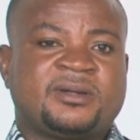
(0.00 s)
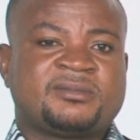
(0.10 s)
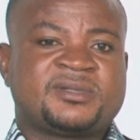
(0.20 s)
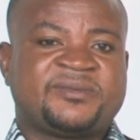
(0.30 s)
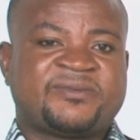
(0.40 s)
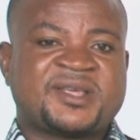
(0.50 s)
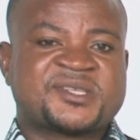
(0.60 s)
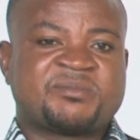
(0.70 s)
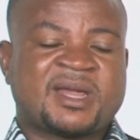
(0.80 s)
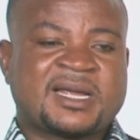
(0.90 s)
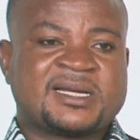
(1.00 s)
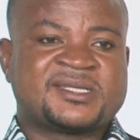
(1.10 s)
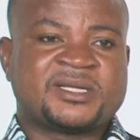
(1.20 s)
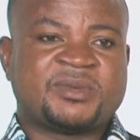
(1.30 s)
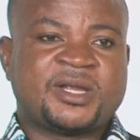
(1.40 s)
defense
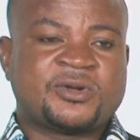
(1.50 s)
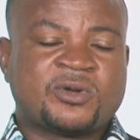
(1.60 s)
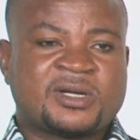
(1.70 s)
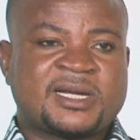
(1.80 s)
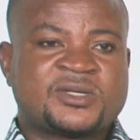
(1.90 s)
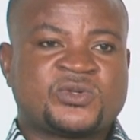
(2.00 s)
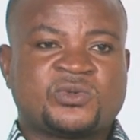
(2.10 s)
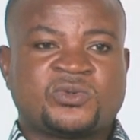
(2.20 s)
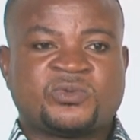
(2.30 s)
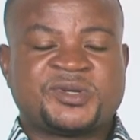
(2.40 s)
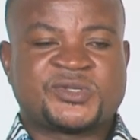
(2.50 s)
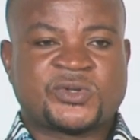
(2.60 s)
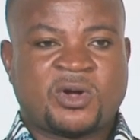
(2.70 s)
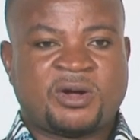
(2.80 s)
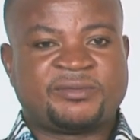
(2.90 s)
mechanism in order to
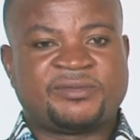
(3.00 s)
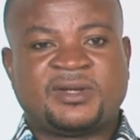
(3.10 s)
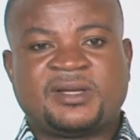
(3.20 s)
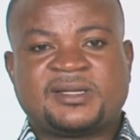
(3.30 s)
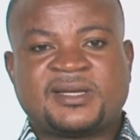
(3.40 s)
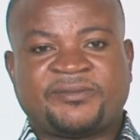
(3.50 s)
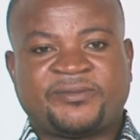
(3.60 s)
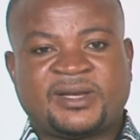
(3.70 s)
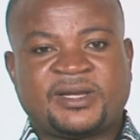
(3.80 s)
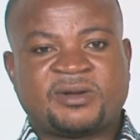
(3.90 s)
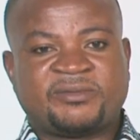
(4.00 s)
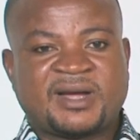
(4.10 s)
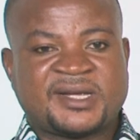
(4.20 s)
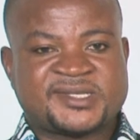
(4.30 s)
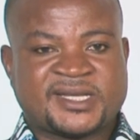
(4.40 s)
resolve the feeling of
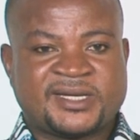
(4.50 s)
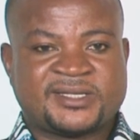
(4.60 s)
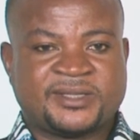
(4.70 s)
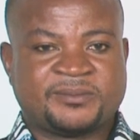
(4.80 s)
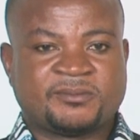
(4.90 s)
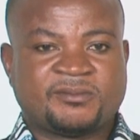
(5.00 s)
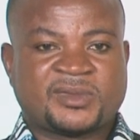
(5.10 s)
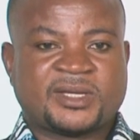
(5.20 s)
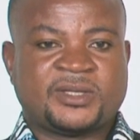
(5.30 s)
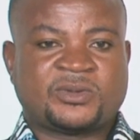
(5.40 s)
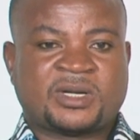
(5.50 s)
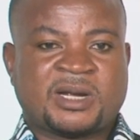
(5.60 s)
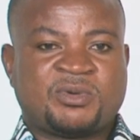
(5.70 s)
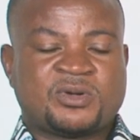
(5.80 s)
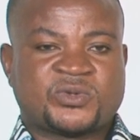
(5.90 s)
anxiety. He talked
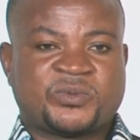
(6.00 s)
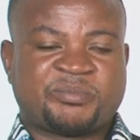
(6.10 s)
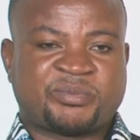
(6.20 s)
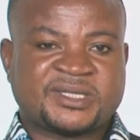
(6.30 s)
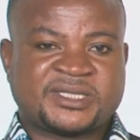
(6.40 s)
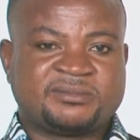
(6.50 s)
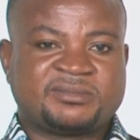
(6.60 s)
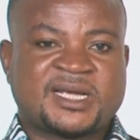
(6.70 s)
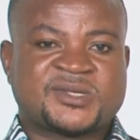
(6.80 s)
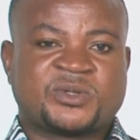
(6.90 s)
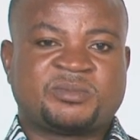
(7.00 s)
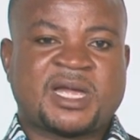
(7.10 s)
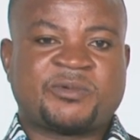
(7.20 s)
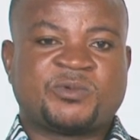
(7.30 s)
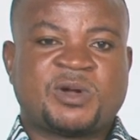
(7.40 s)
about repression, that
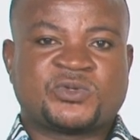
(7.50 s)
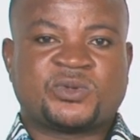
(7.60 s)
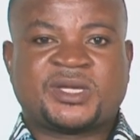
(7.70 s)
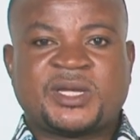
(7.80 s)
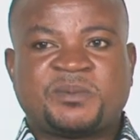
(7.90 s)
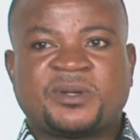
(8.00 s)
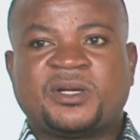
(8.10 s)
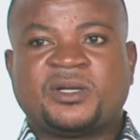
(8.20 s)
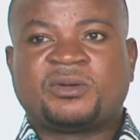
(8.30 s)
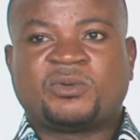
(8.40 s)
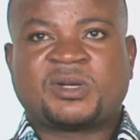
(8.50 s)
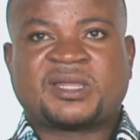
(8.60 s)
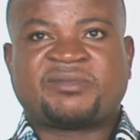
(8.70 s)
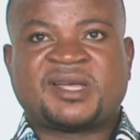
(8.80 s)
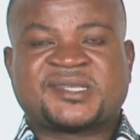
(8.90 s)
sometimes we want to keep
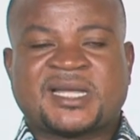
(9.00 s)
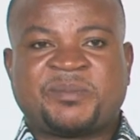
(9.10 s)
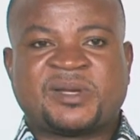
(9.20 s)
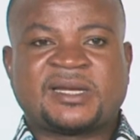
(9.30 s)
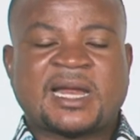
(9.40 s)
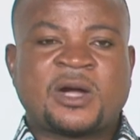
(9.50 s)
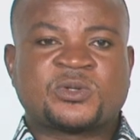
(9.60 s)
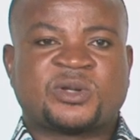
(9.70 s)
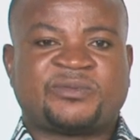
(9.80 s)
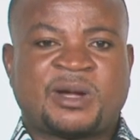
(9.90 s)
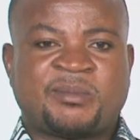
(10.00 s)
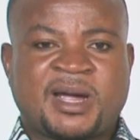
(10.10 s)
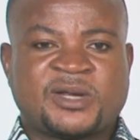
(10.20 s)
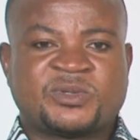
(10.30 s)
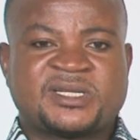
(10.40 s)
whatever is happening out of our
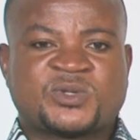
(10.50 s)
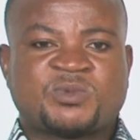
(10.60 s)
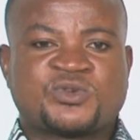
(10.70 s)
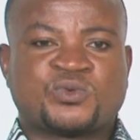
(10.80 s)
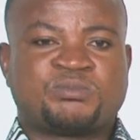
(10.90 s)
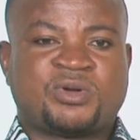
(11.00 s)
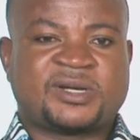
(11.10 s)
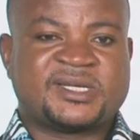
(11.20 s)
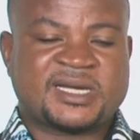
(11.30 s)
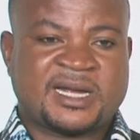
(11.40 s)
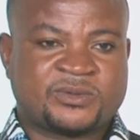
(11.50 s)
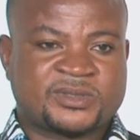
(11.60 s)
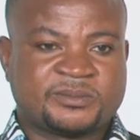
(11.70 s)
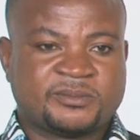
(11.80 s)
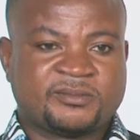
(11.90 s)
mind. We just want to block it out.
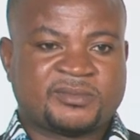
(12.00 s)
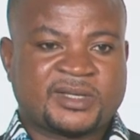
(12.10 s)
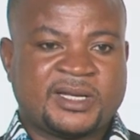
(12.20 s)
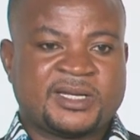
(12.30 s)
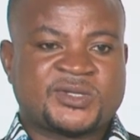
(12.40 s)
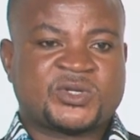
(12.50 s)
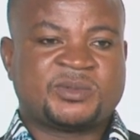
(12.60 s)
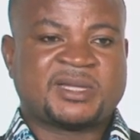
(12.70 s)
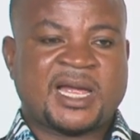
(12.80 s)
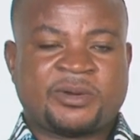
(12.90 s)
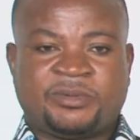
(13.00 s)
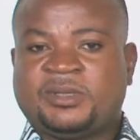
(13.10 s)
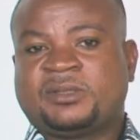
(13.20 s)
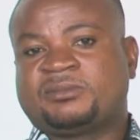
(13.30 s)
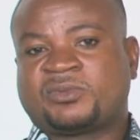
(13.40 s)
And then sometimes
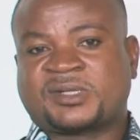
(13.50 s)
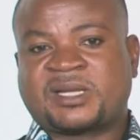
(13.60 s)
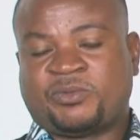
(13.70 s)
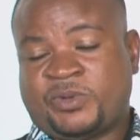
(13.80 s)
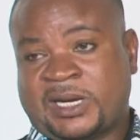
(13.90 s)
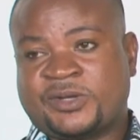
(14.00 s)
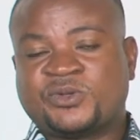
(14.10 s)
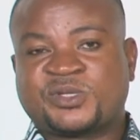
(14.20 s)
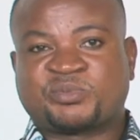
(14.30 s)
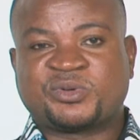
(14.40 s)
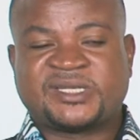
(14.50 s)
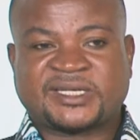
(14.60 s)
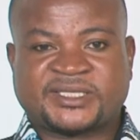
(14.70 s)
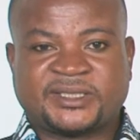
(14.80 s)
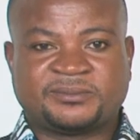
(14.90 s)
talks about we can use
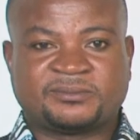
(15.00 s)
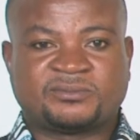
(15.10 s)
projection,